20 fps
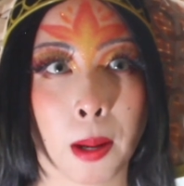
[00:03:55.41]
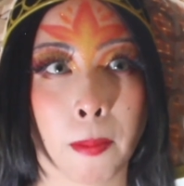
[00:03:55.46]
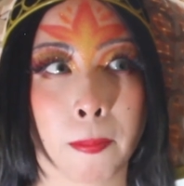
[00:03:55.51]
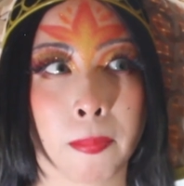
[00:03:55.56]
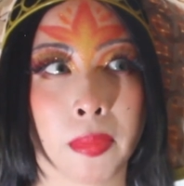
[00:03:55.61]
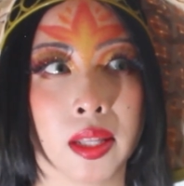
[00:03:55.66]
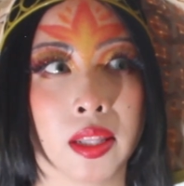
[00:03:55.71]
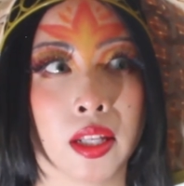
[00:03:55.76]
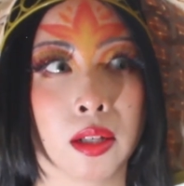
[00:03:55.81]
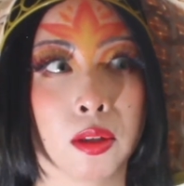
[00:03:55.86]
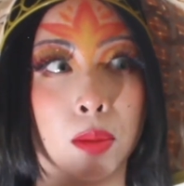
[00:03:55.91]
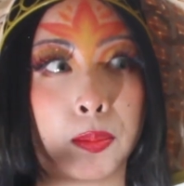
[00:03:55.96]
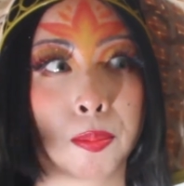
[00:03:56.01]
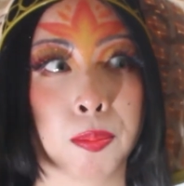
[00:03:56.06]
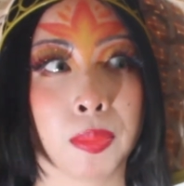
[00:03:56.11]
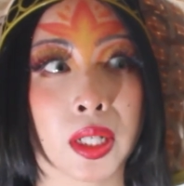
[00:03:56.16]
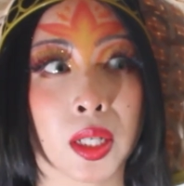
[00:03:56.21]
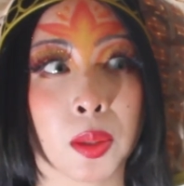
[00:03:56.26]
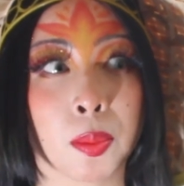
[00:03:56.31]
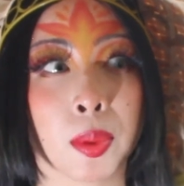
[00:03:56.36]
But in the
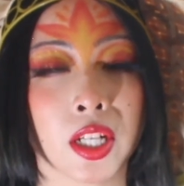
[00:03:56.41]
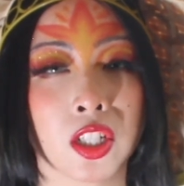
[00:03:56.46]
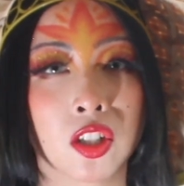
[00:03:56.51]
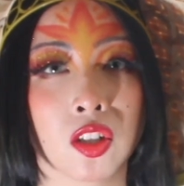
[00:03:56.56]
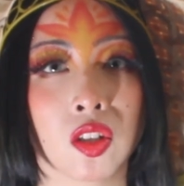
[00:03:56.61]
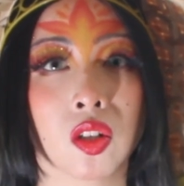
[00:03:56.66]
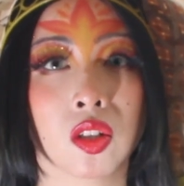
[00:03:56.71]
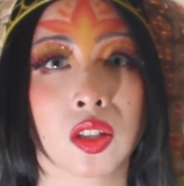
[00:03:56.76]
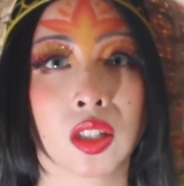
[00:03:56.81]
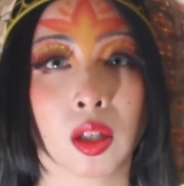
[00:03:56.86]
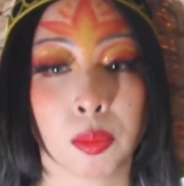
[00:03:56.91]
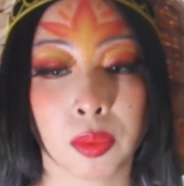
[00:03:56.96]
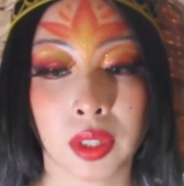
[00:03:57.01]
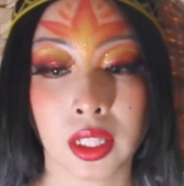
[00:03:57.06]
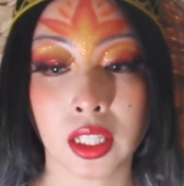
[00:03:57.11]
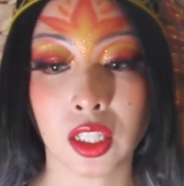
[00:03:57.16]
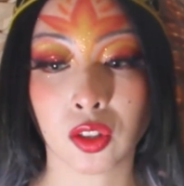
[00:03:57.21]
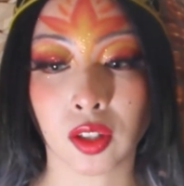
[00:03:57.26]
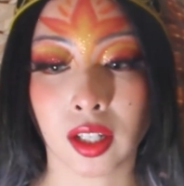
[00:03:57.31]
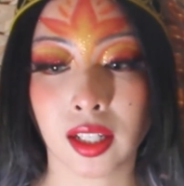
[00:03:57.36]
bigger picture,
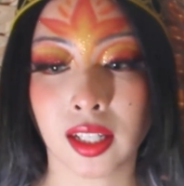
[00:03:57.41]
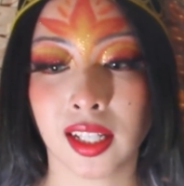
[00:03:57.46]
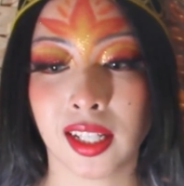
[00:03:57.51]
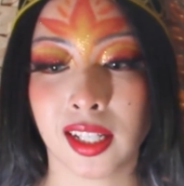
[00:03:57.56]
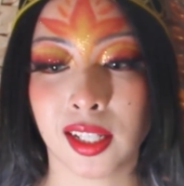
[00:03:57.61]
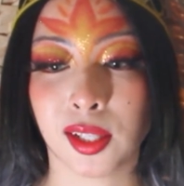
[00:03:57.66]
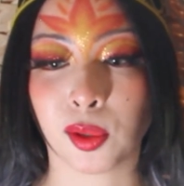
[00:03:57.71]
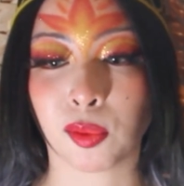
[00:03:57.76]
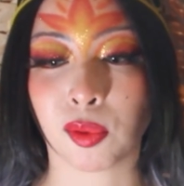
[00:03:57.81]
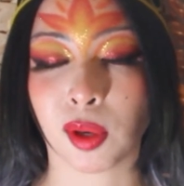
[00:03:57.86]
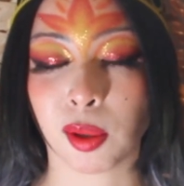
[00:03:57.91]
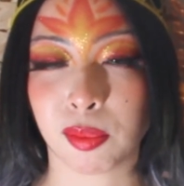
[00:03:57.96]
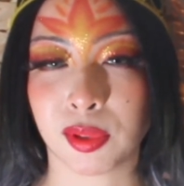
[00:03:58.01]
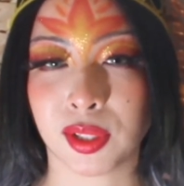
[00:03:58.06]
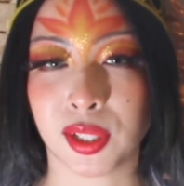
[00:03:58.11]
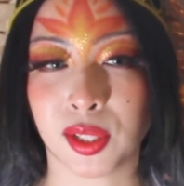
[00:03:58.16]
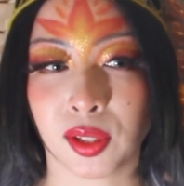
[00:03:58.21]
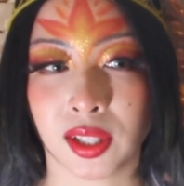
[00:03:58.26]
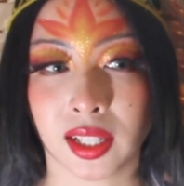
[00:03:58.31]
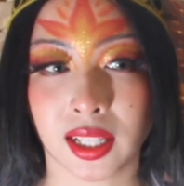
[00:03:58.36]
something's trying to
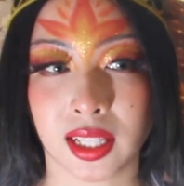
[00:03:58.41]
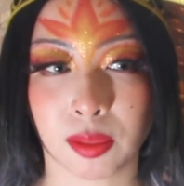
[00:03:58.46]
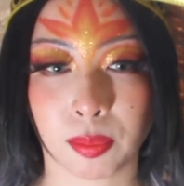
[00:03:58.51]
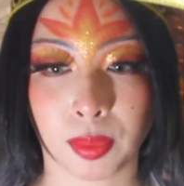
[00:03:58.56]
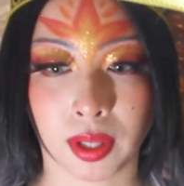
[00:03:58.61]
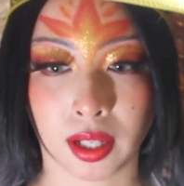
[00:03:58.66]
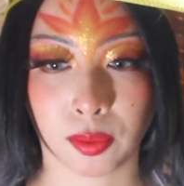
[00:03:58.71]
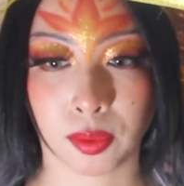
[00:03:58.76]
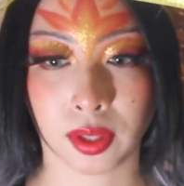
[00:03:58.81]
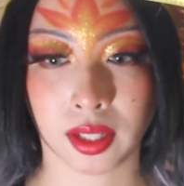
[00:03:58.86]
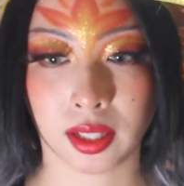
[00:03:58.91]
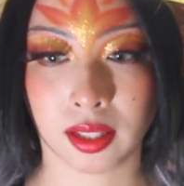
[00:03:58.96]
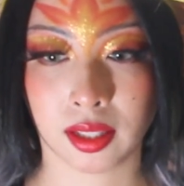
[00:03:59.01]
interrupt you guys, pile 1.